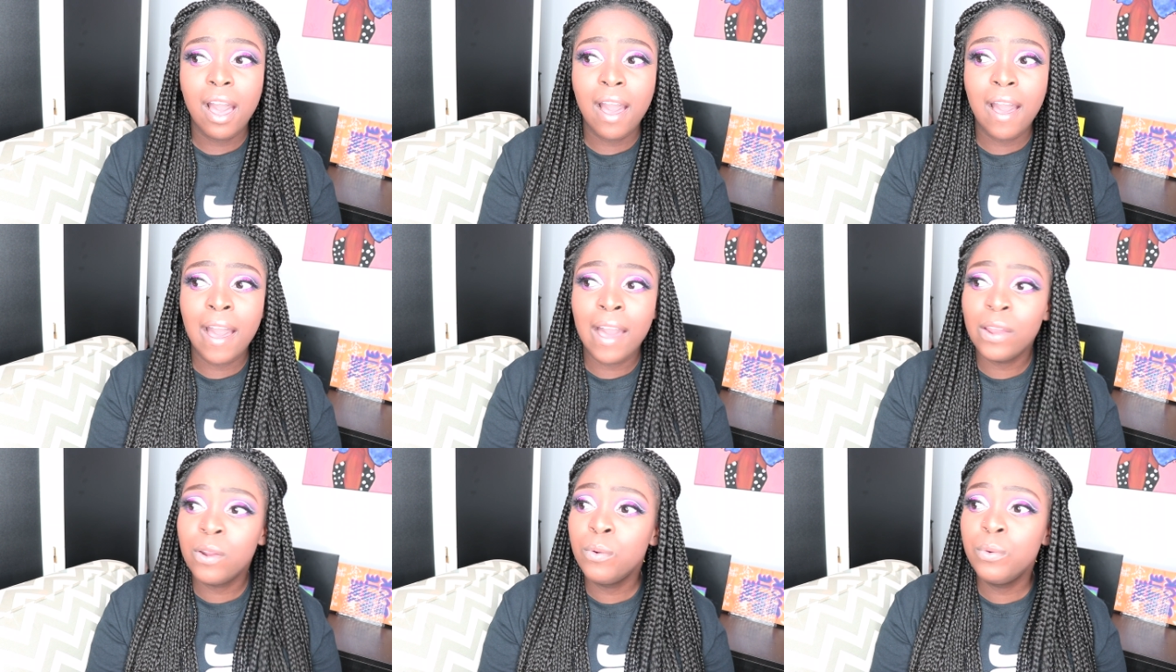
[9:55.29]

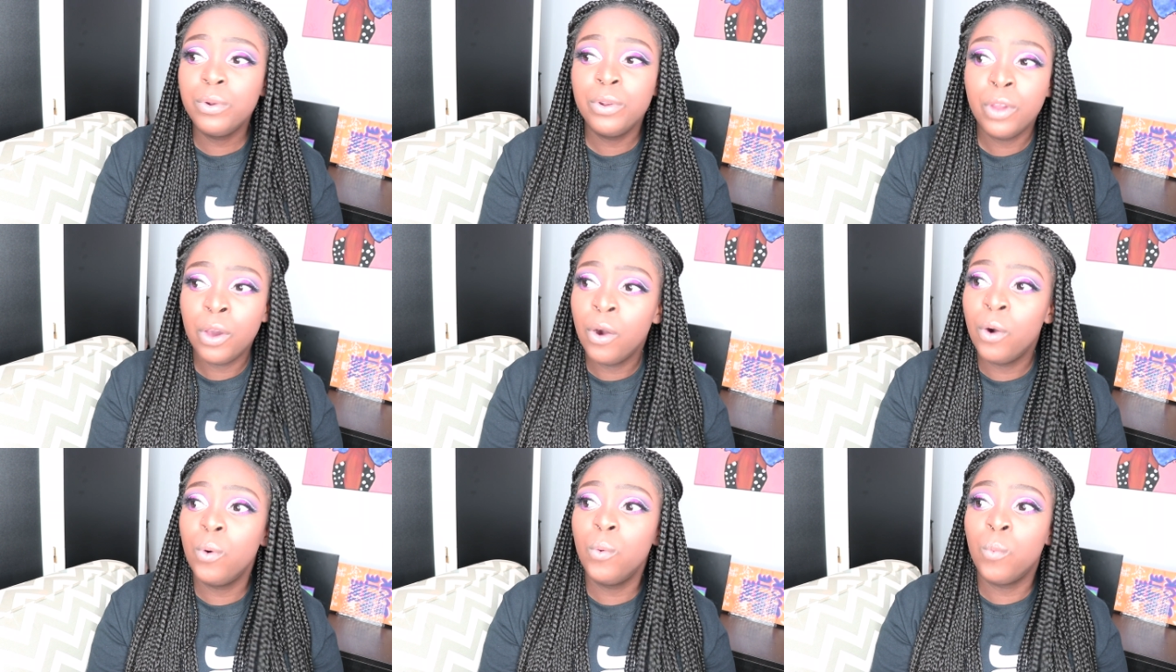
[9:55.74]
I don't
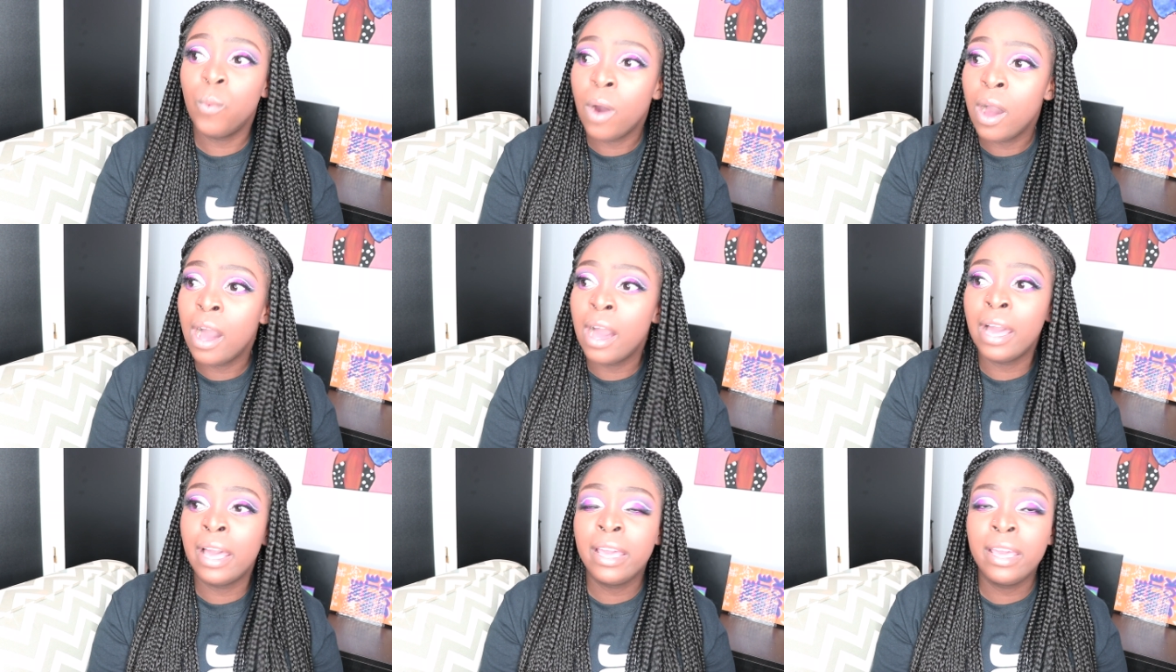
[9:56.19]
know
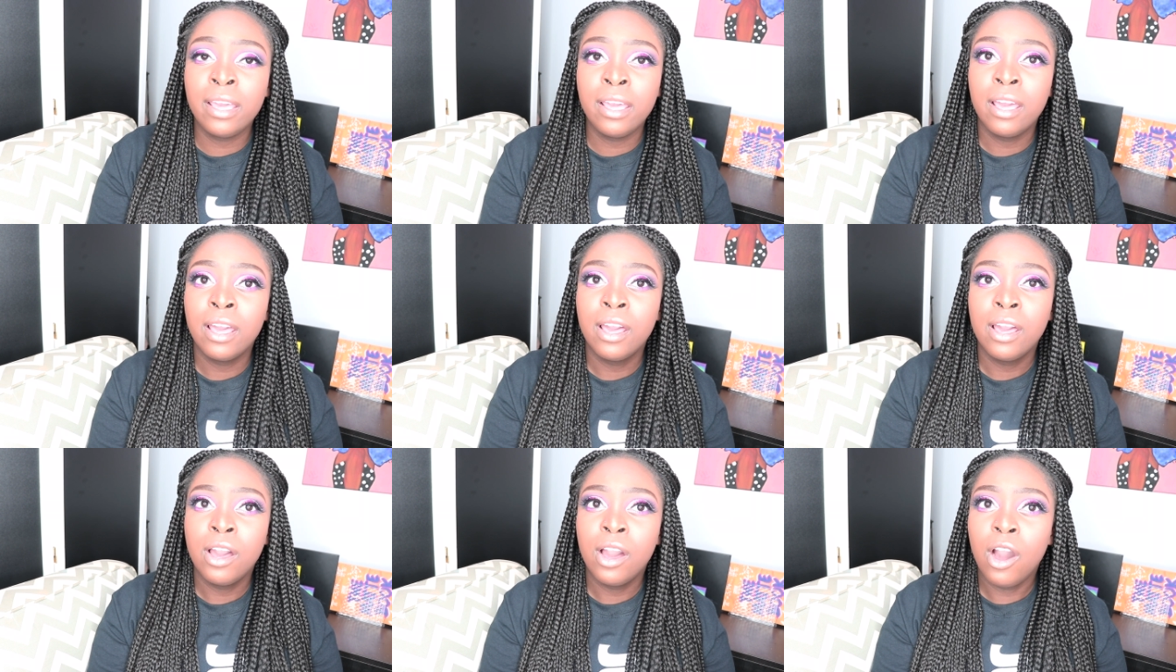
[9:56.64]
why
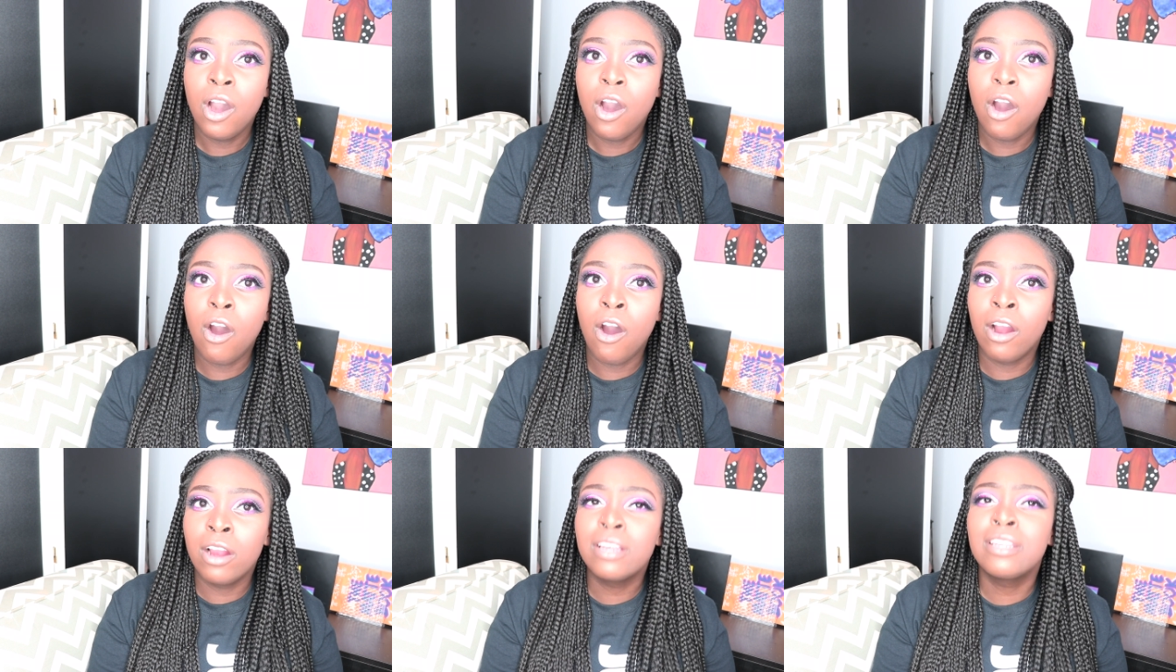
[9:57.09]

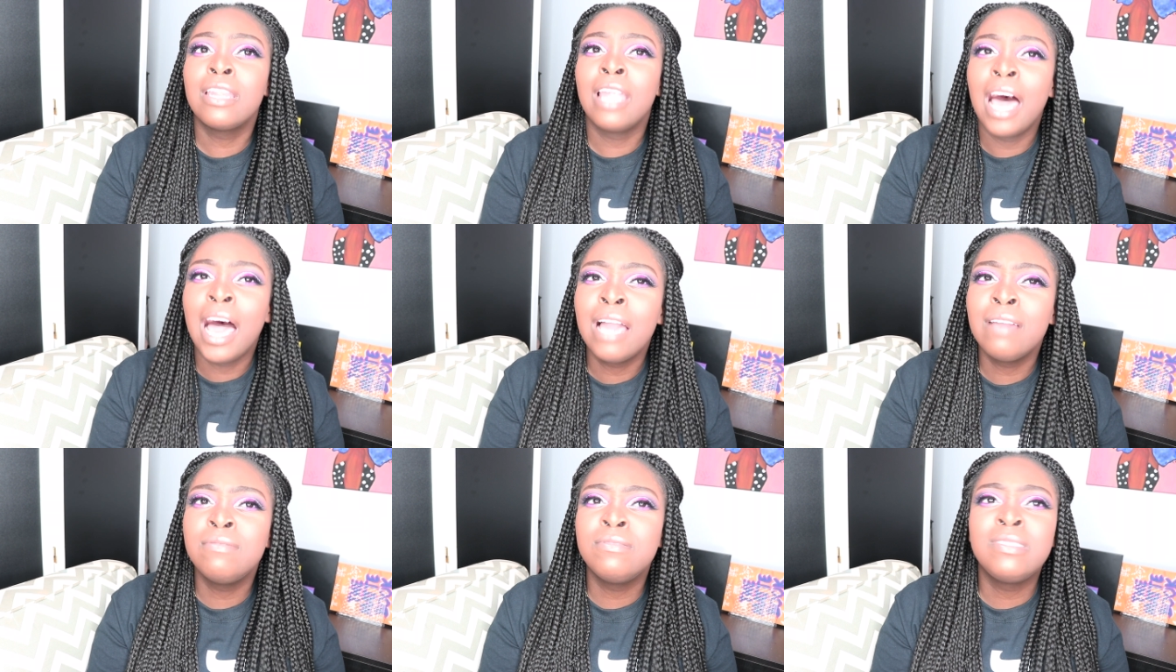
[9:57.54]
our
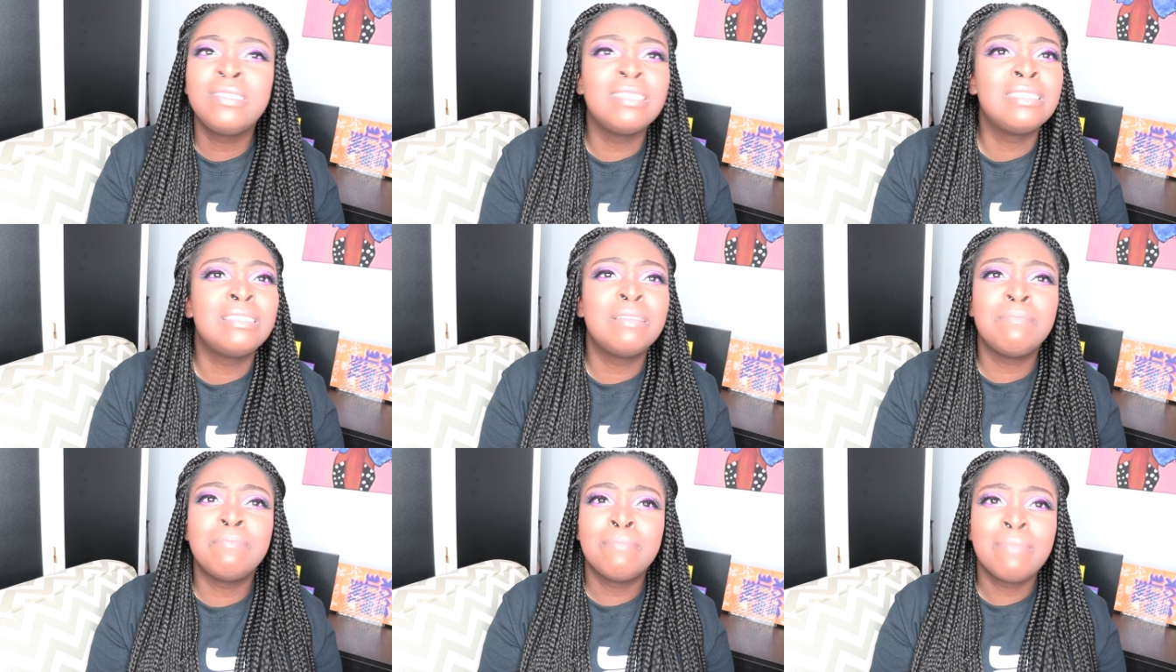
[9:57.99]
lives
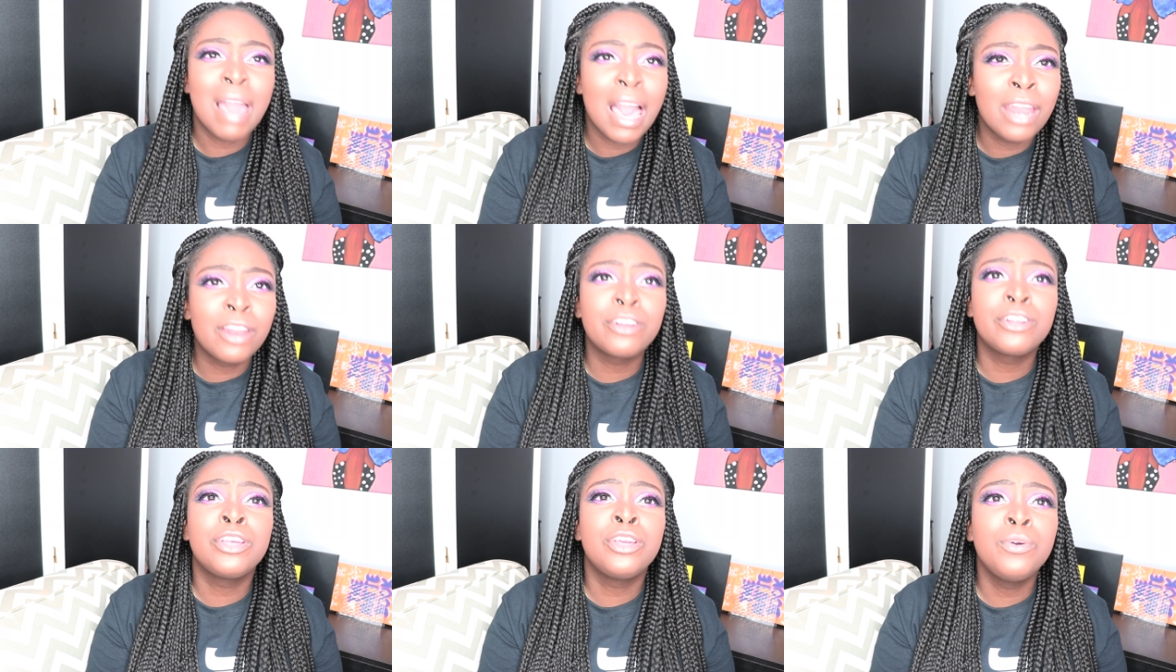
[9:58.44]
doesn't
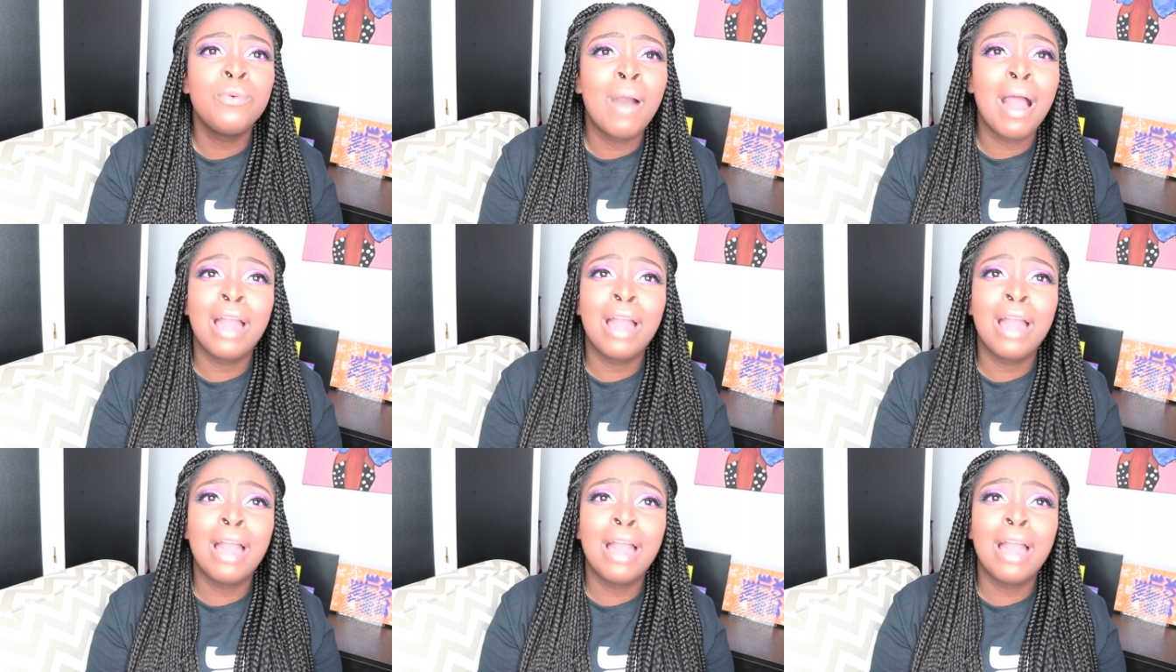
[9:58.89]
matter to you.